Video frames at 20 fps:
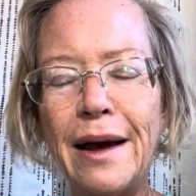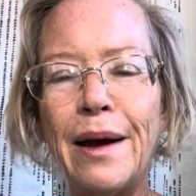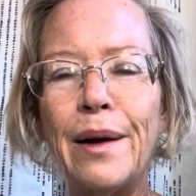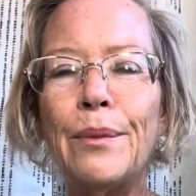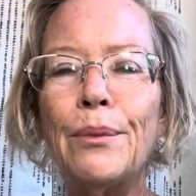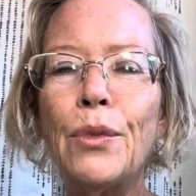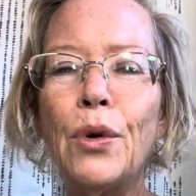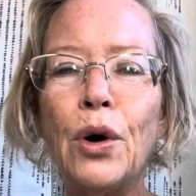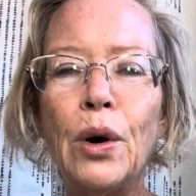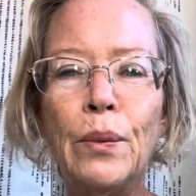
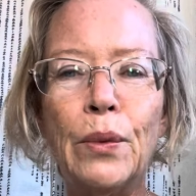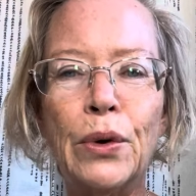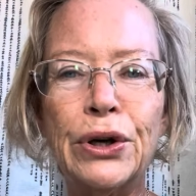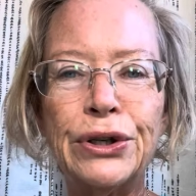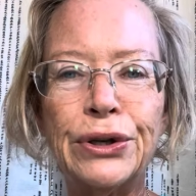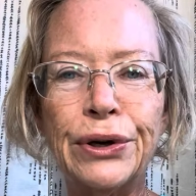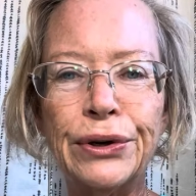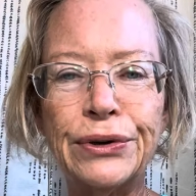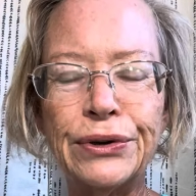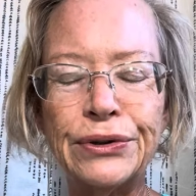More and more
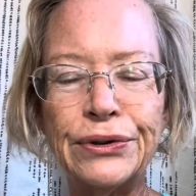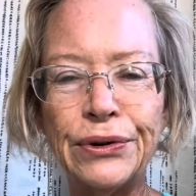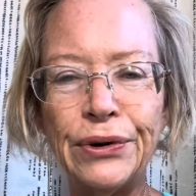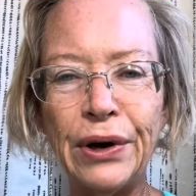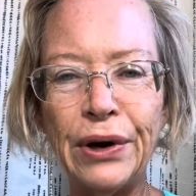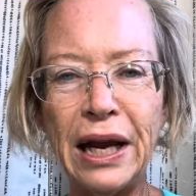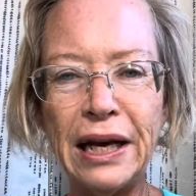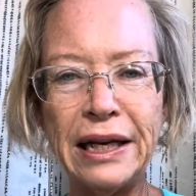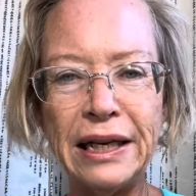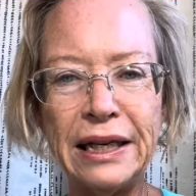doctors are
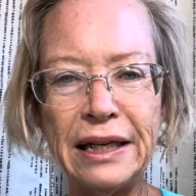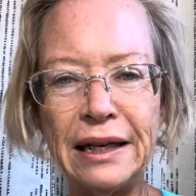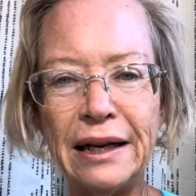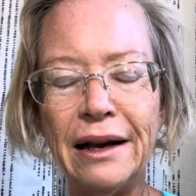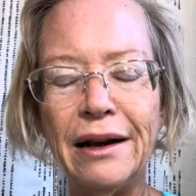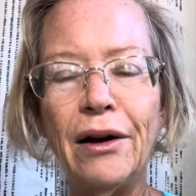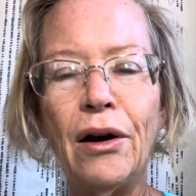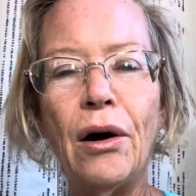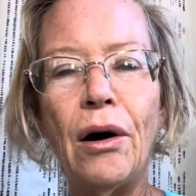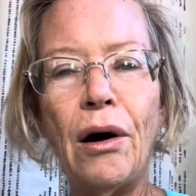getting
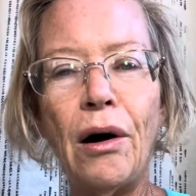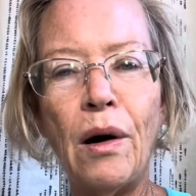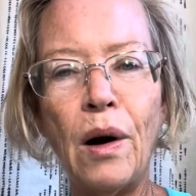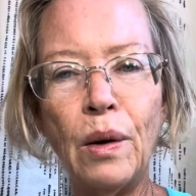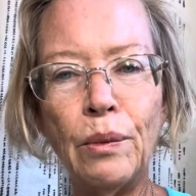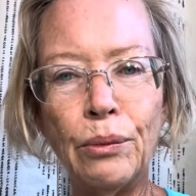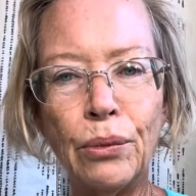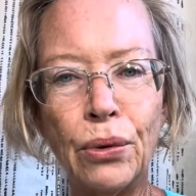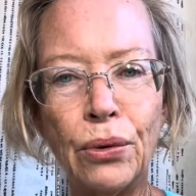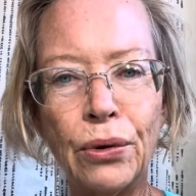
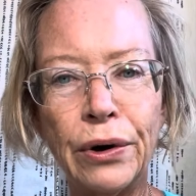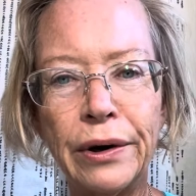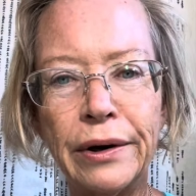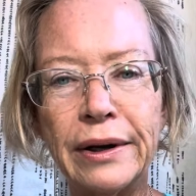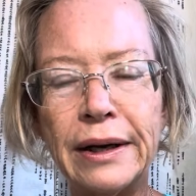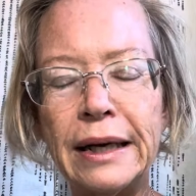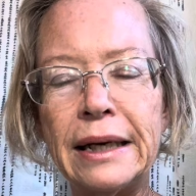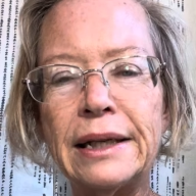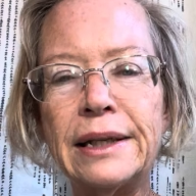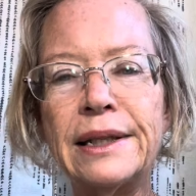on board.
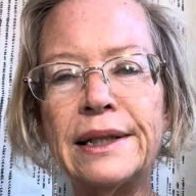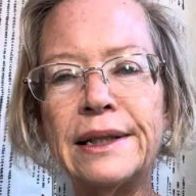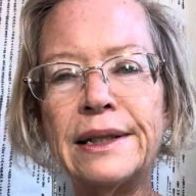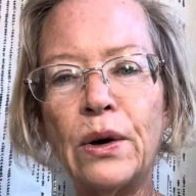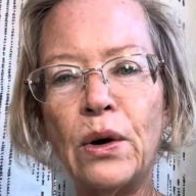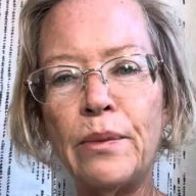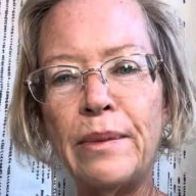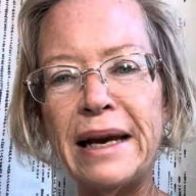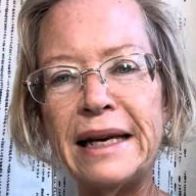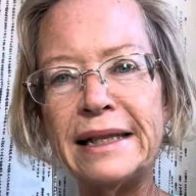It is so
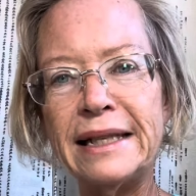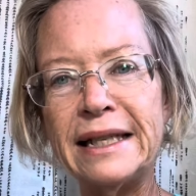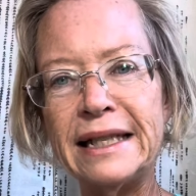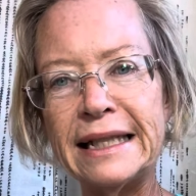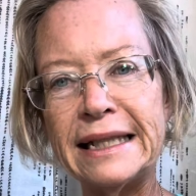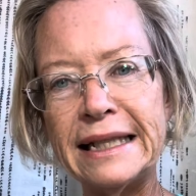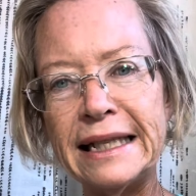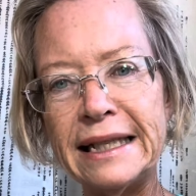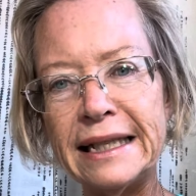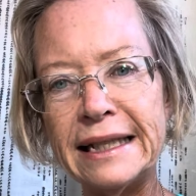amazing to
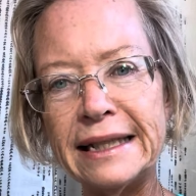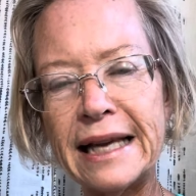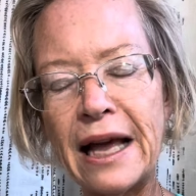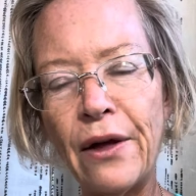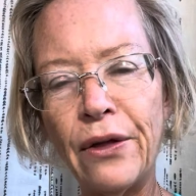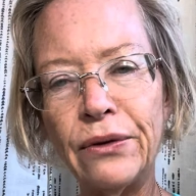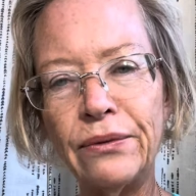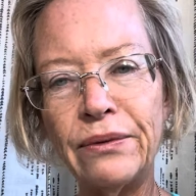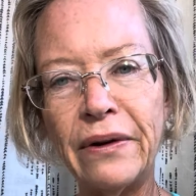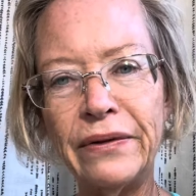see this
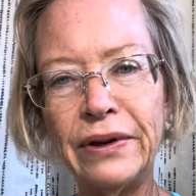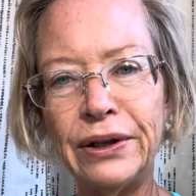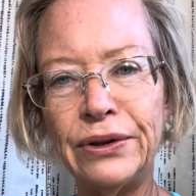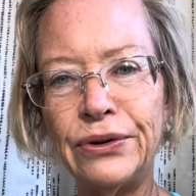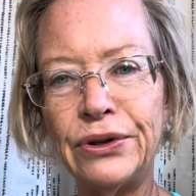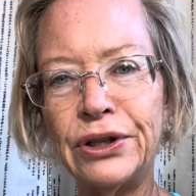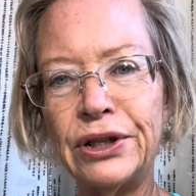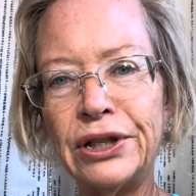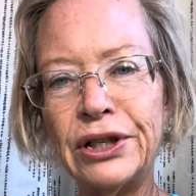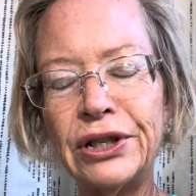health
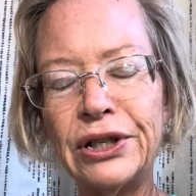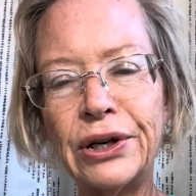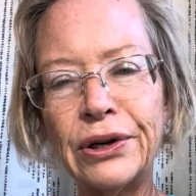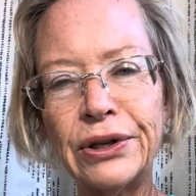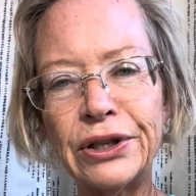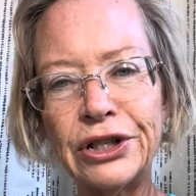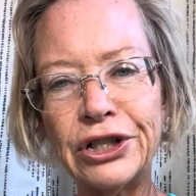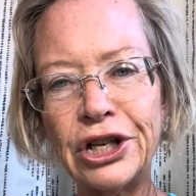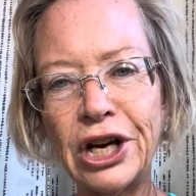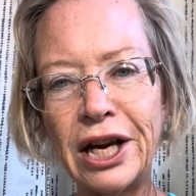revolution start
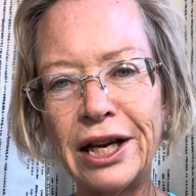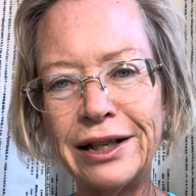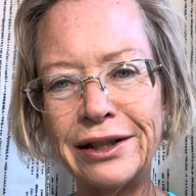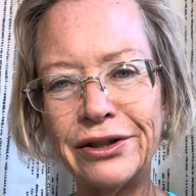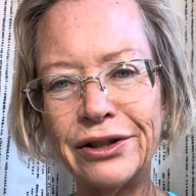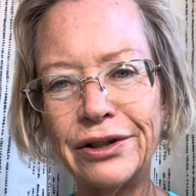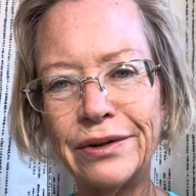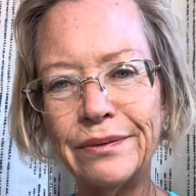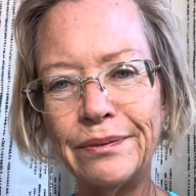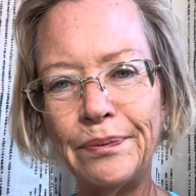to
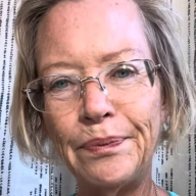change.